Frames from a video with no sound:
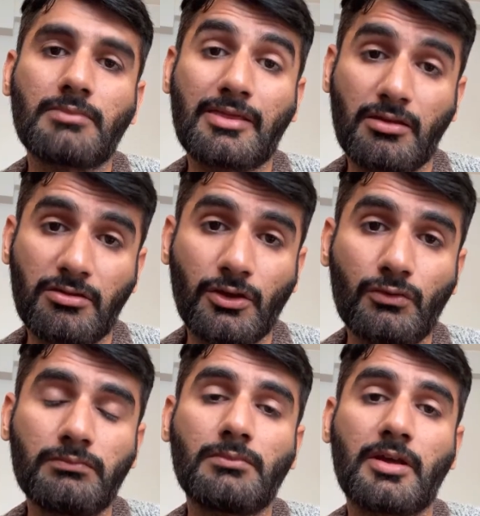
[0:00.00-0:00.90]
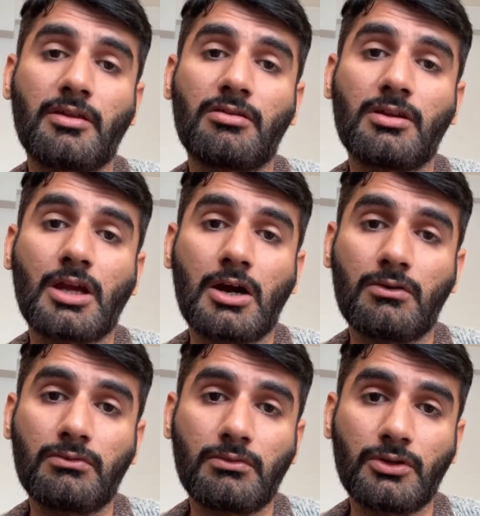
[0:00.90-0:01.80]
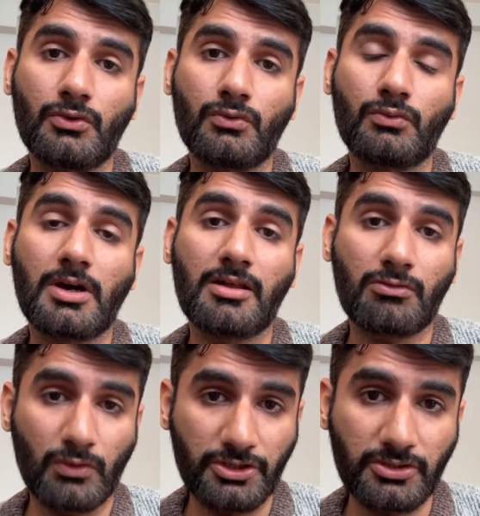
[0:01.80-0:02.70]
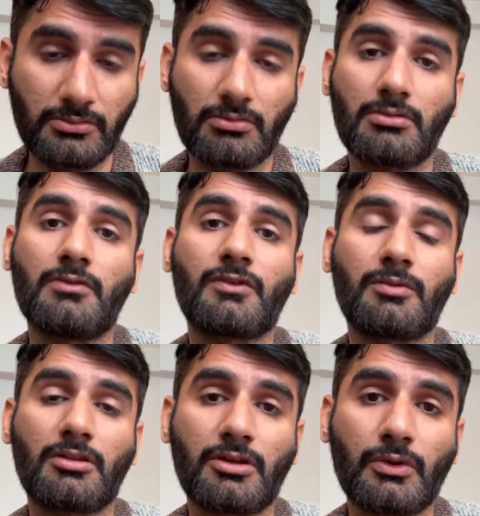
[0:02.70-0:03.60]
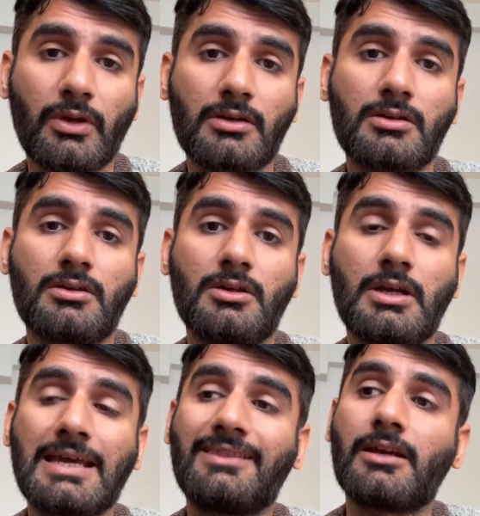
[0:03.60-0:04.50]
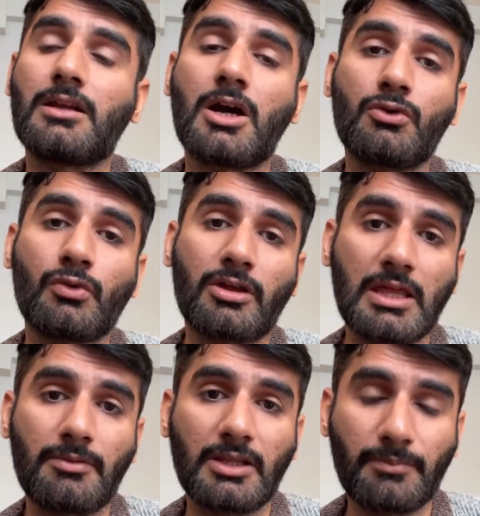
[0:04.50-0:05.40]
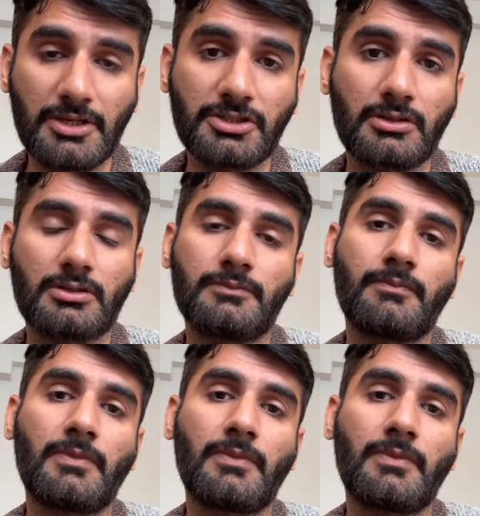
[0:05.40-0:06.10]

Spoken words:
assessing how you ask questions from the surrogate, and then how you examine the patient.